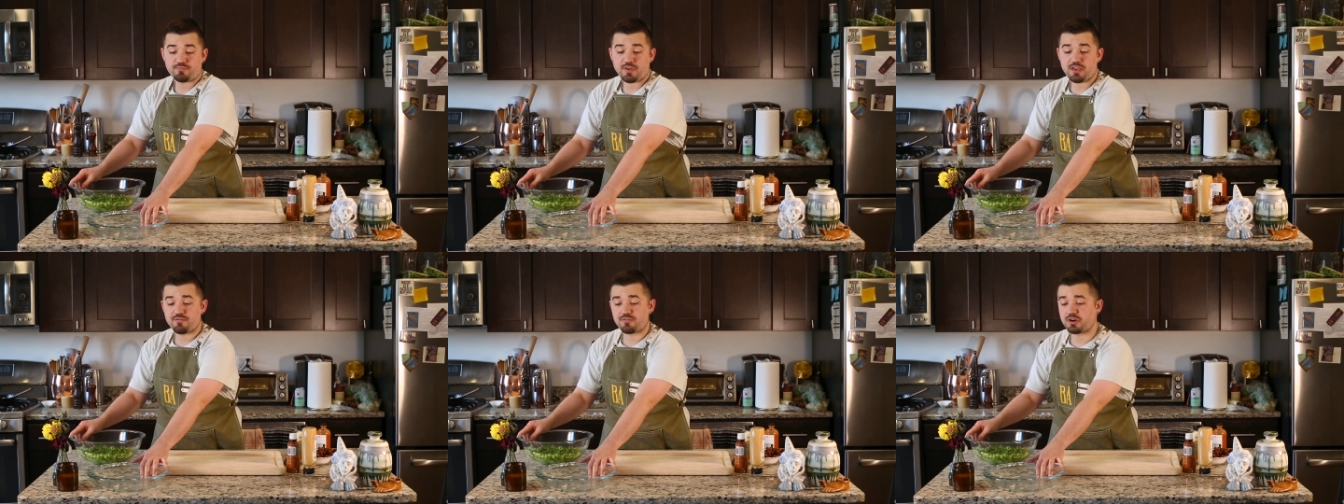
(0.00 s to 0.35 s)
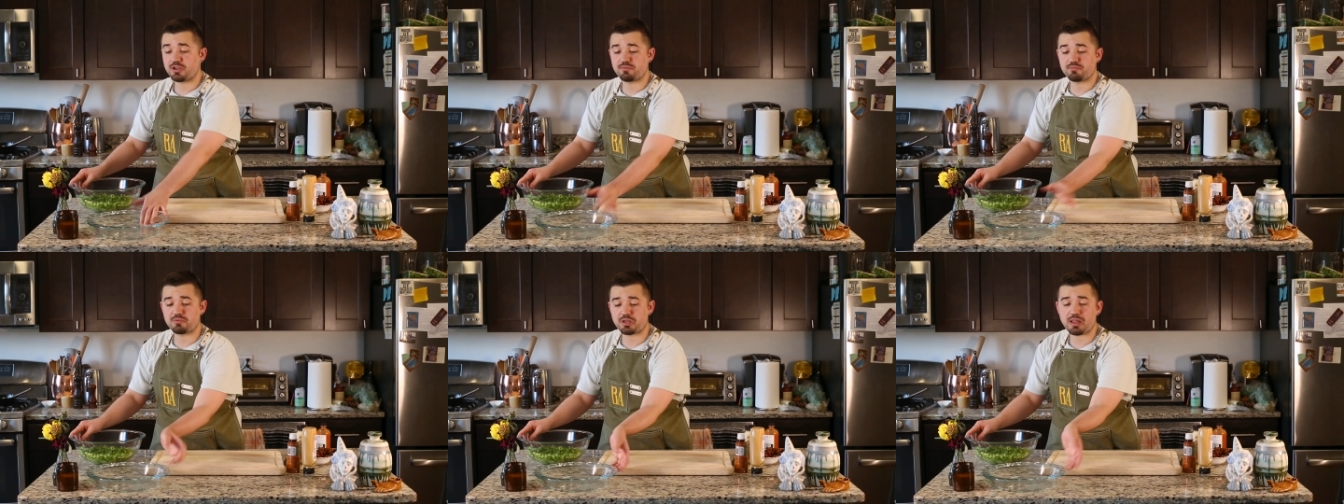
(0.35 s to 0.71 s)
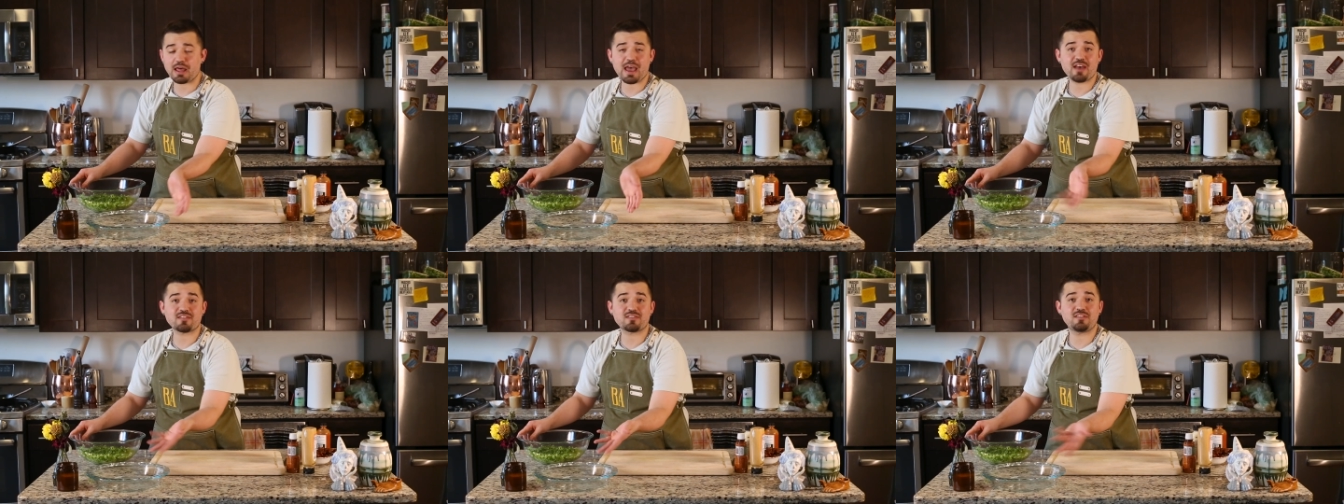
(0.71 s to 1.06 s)
favorite
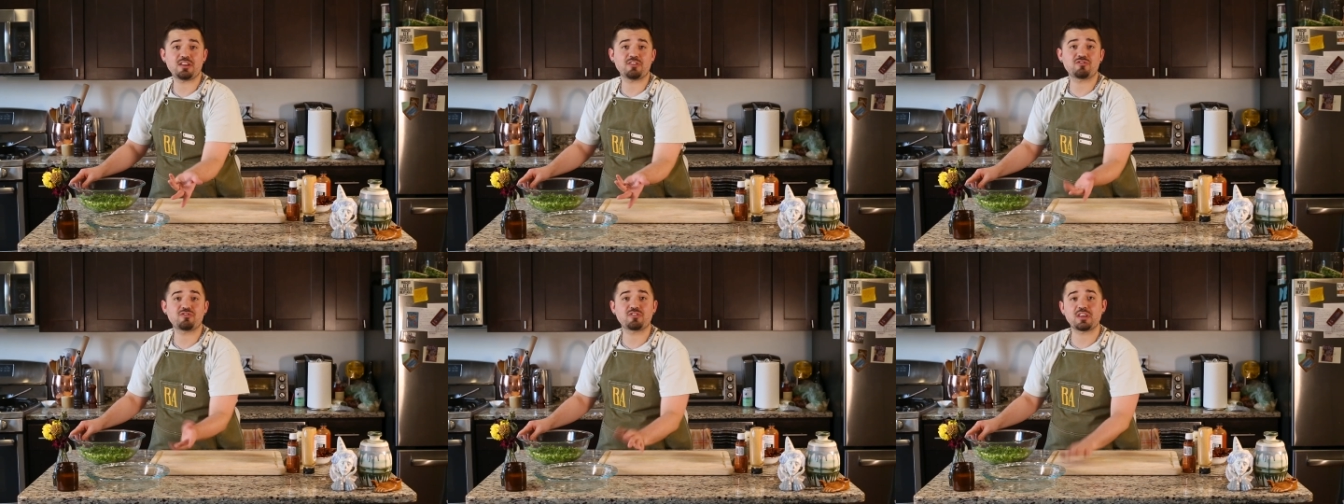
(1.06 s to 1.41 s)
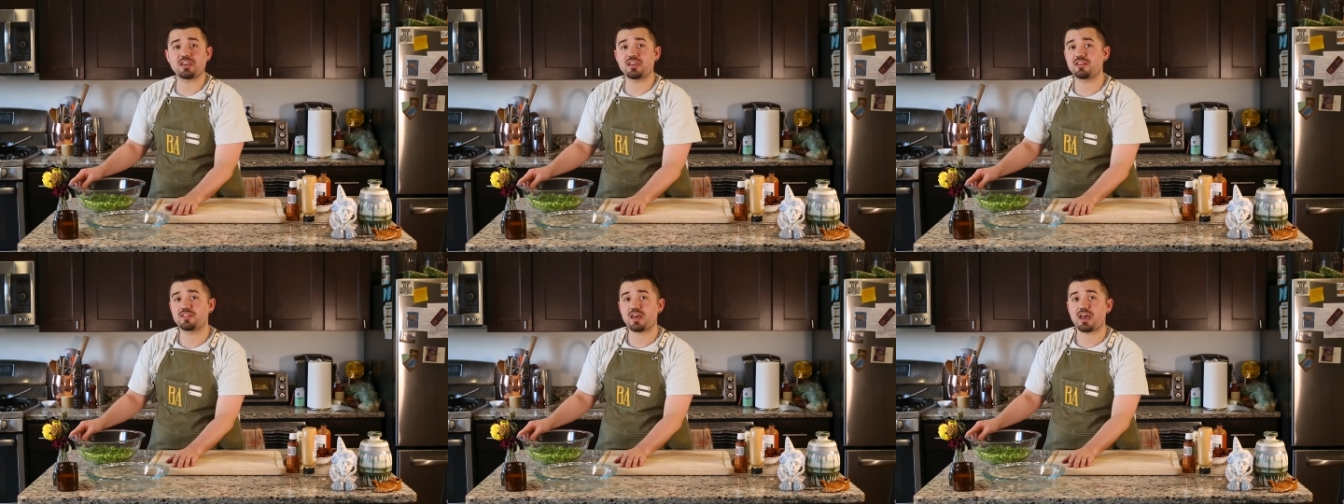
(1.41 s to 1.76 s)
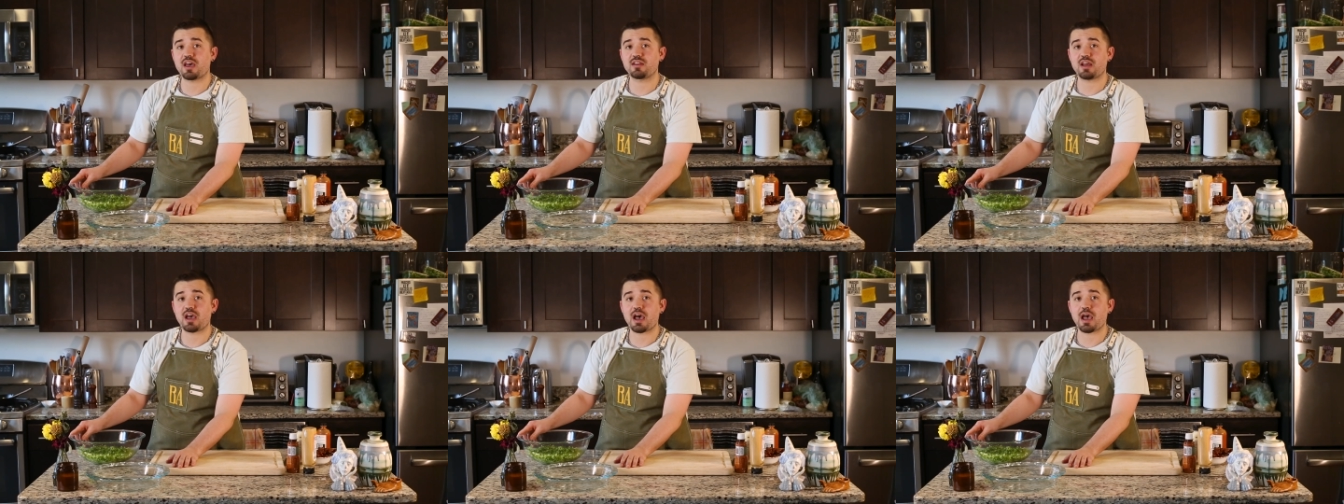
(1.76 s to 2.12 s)
glass dish thing
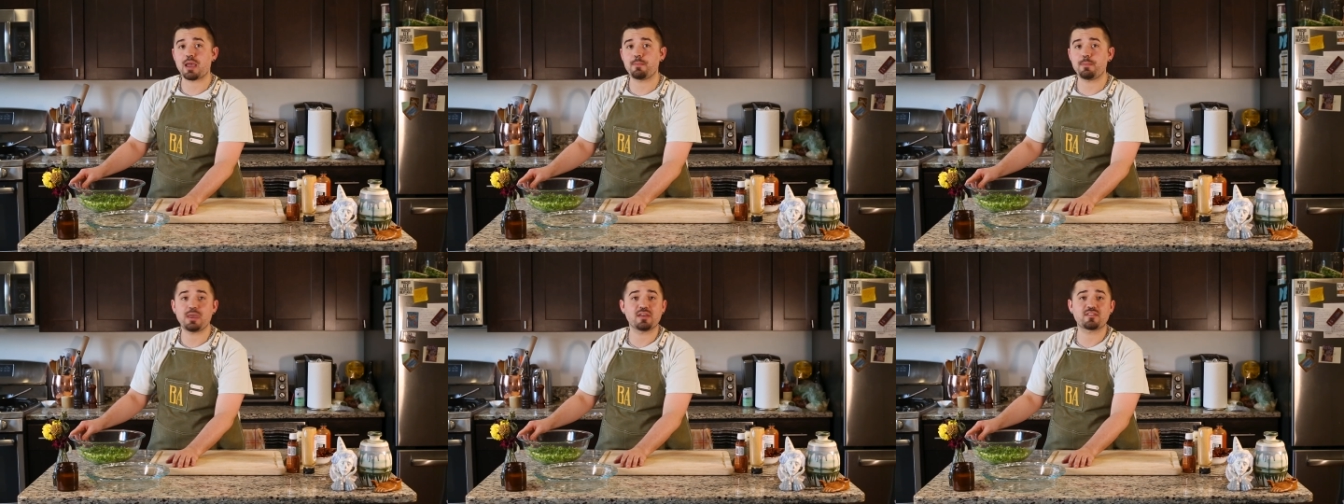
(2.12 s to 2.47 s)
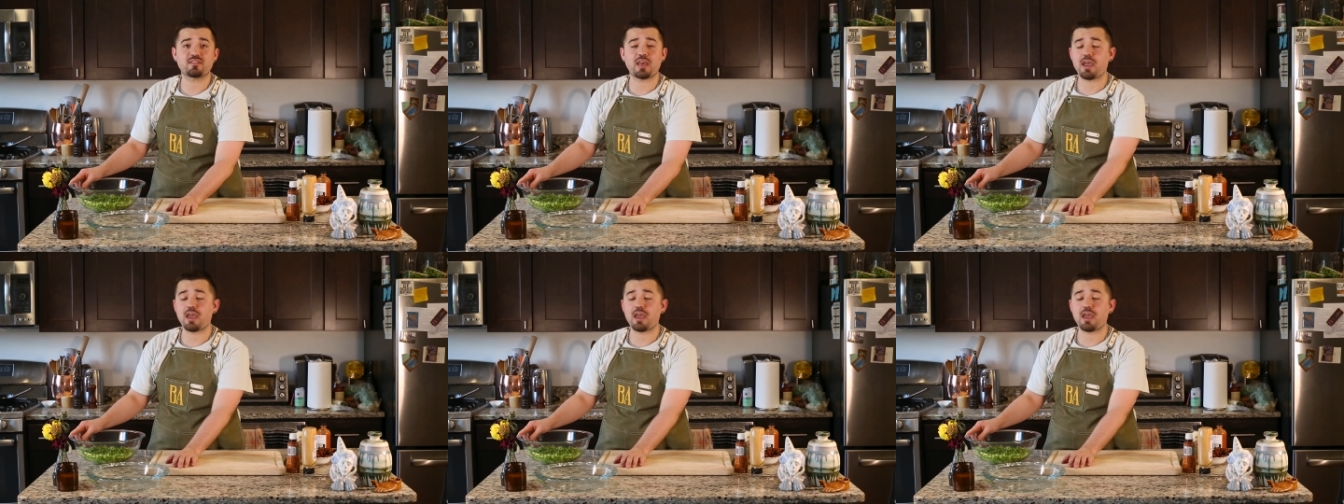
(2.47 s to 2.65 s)
that I mix